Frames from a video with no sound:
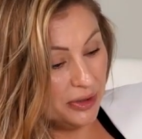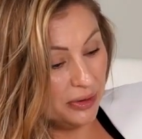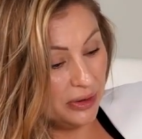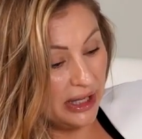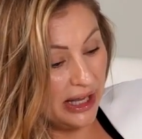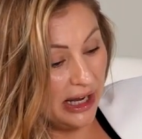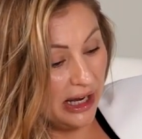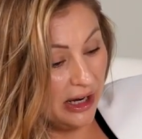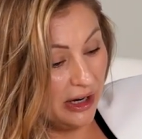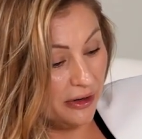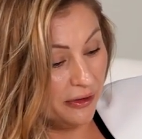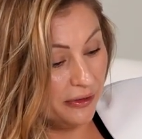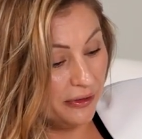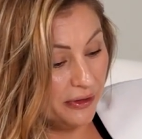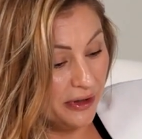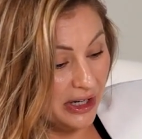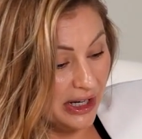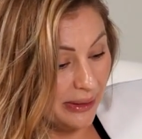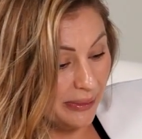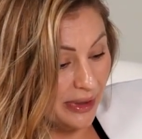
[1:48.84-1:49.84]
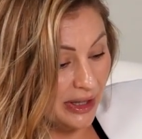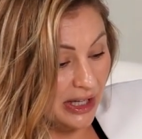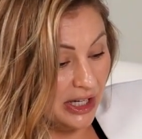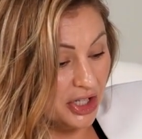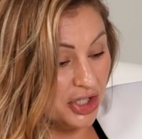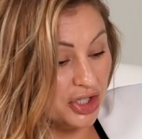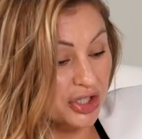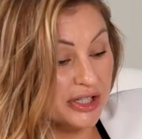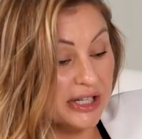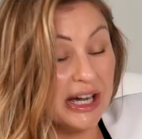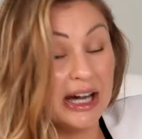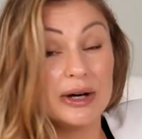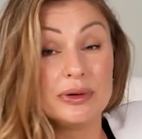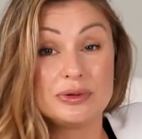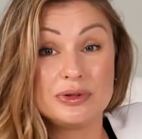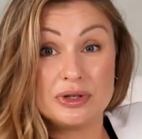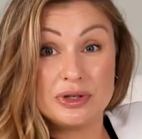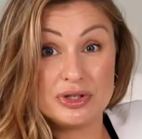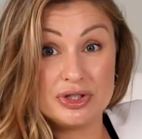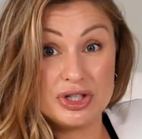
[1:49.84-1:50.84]
you'll have recommendations
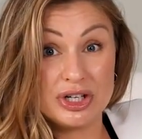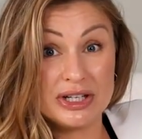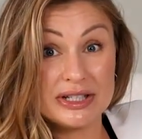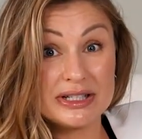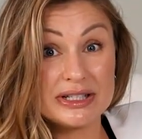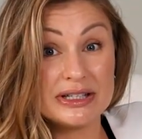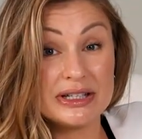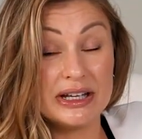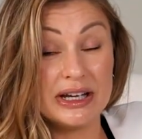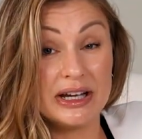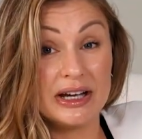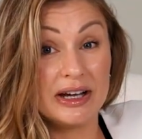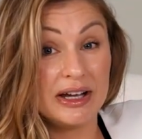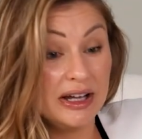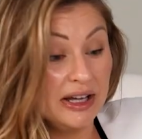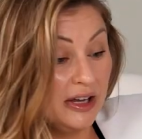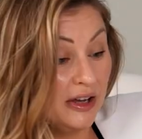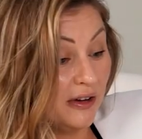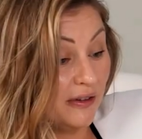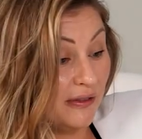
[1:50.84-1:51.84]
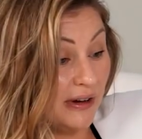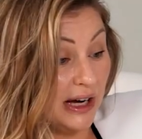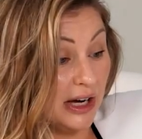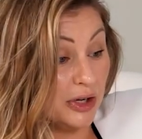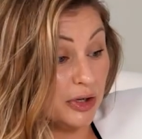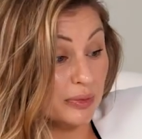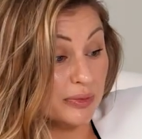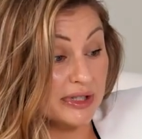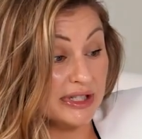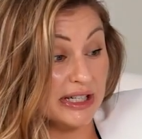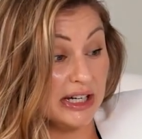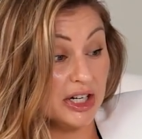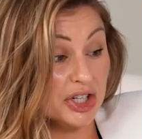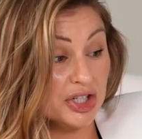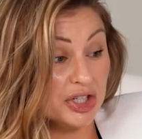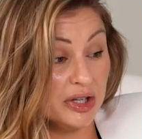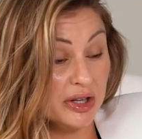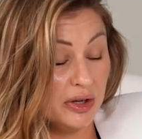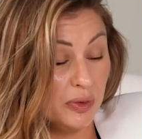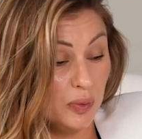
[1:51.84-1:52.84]
how to adjust the vacuum
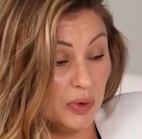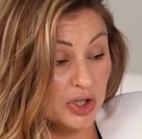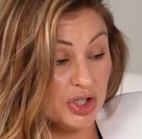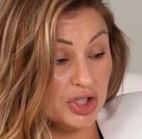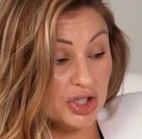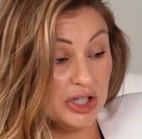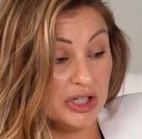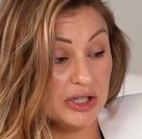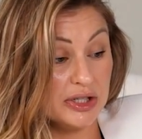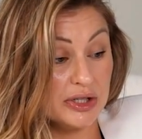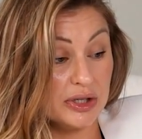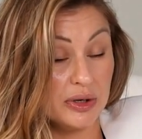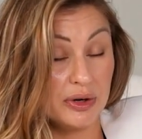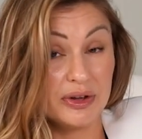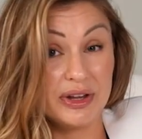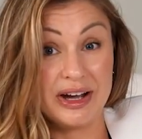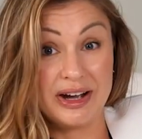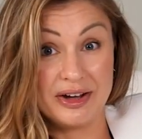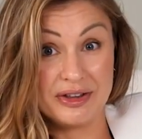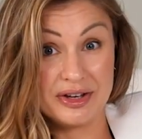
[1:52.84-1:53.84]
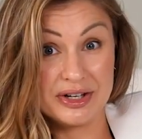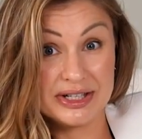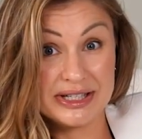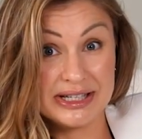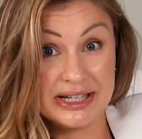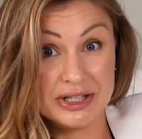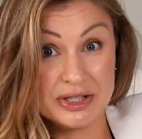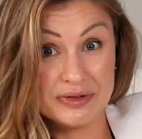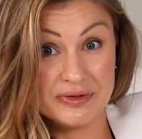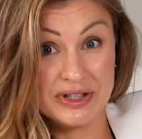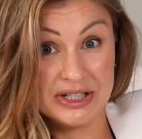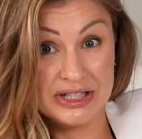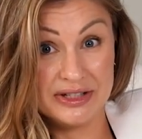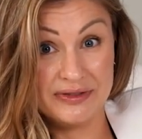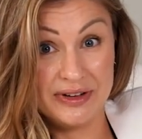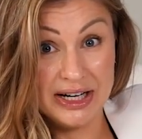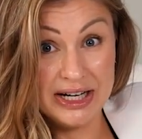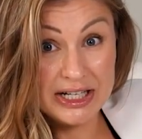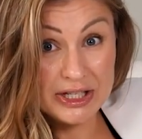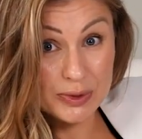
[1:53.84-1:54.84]
suction, which is on other side of the
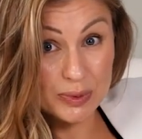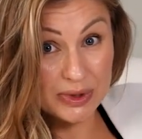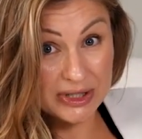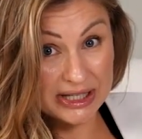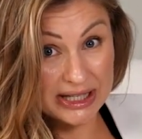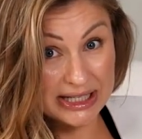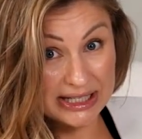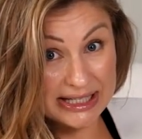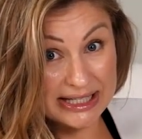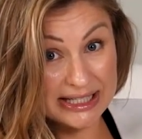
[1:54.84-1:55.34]
device with the